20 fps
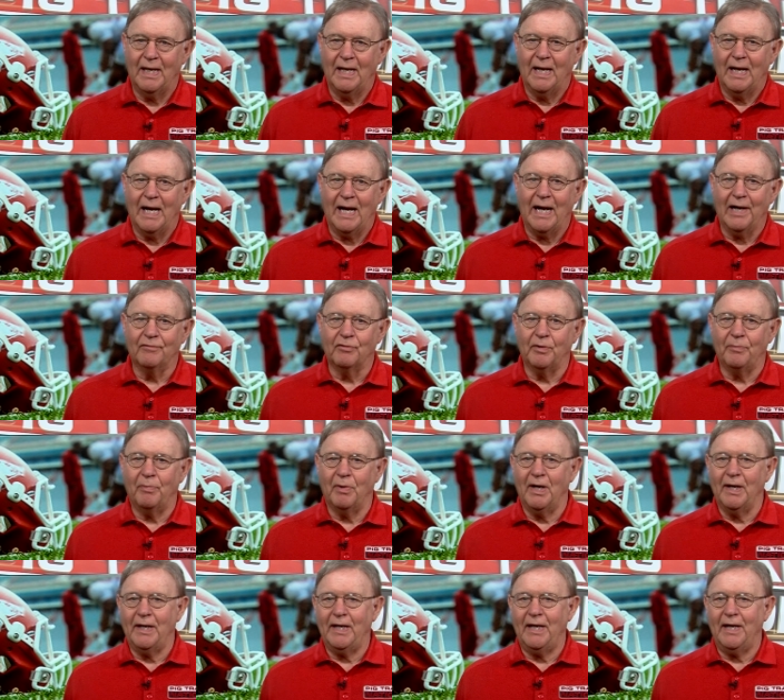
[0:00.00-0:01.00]
Hi,
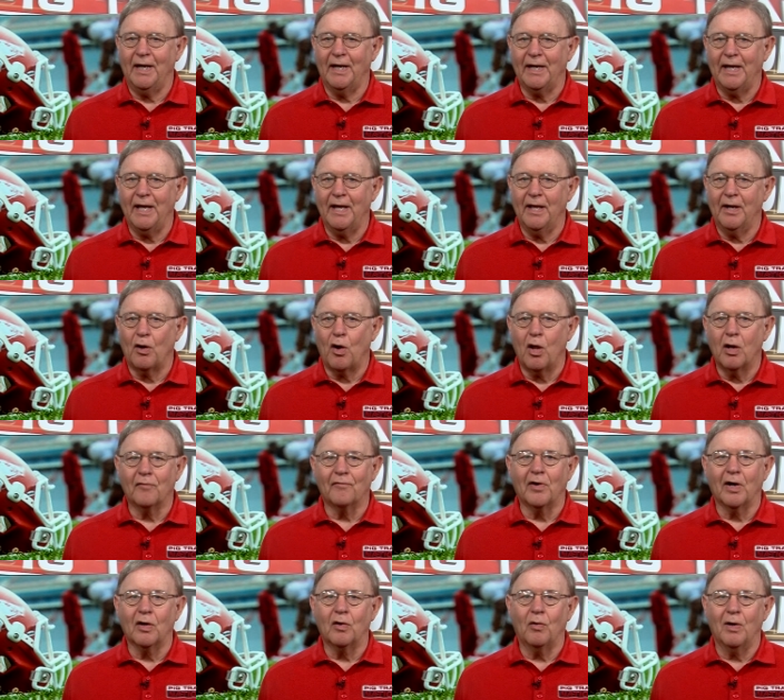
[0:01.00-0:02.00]
everybody. Again, all of
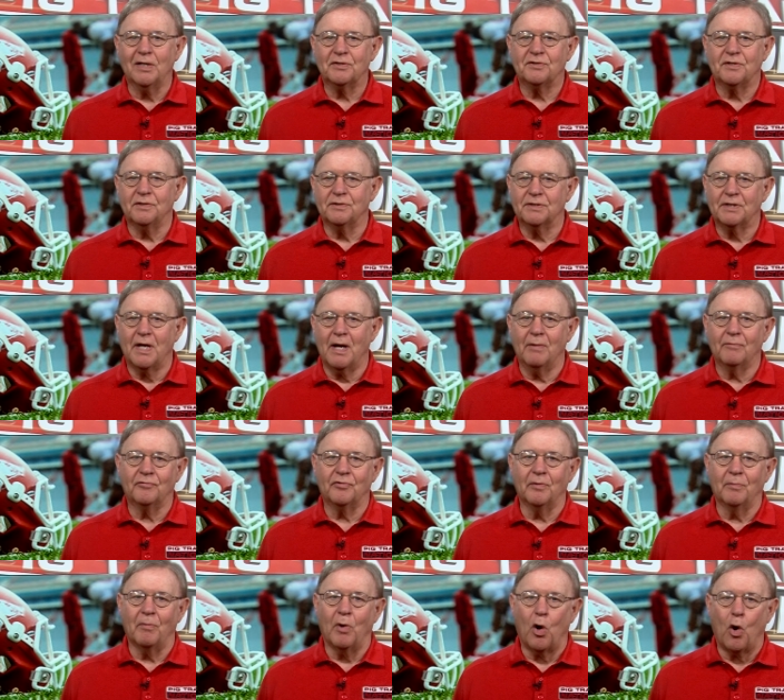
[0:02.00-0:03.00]
our questions come
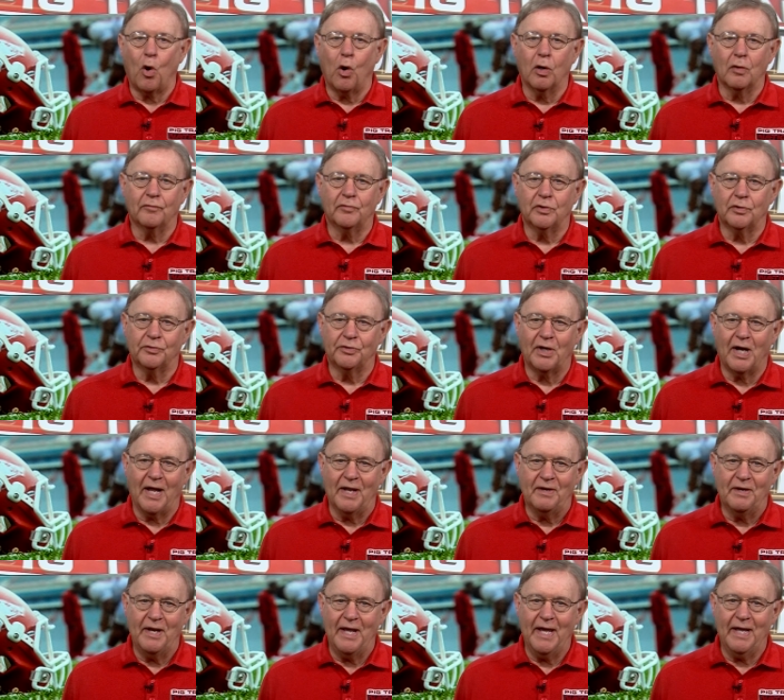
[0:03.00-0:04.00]
from
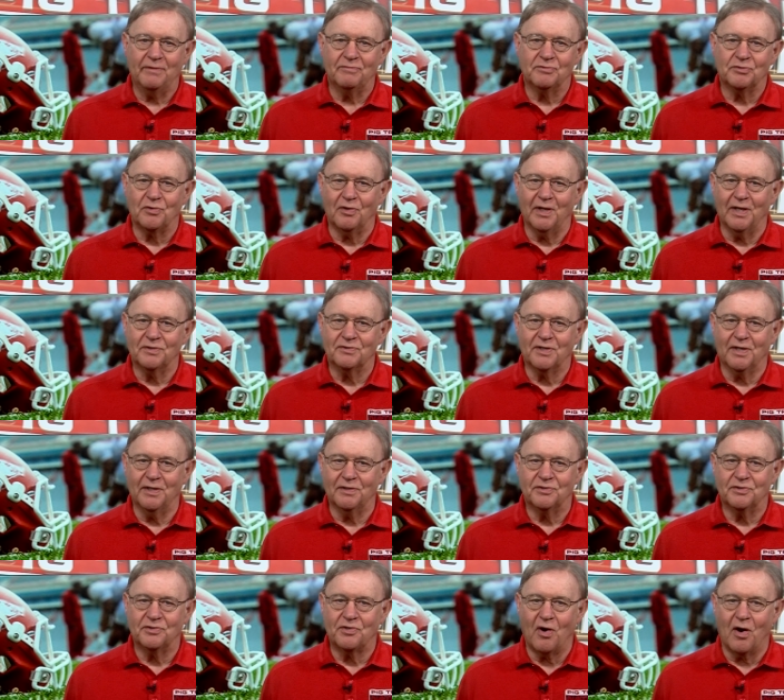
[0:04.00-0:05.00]
hogville.net, so let's get
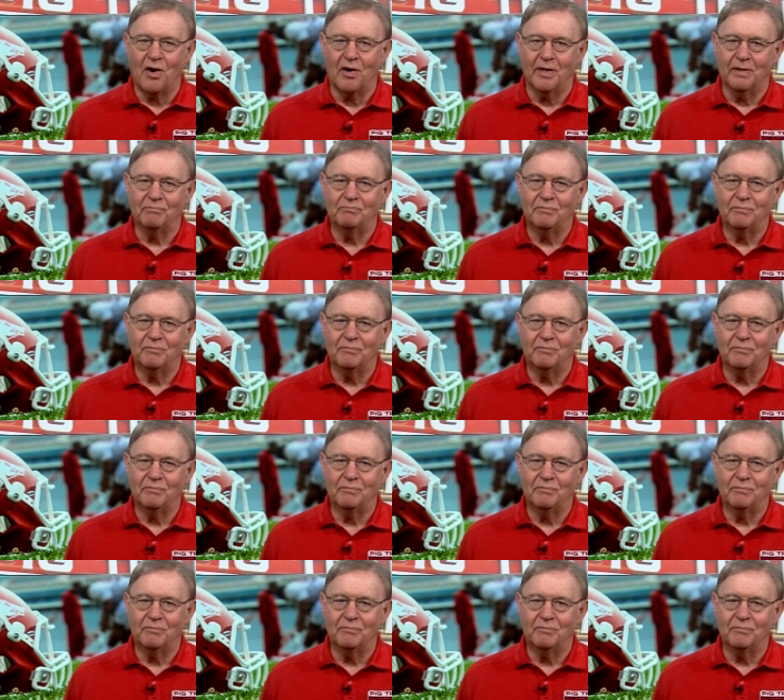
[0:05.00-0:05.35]
started.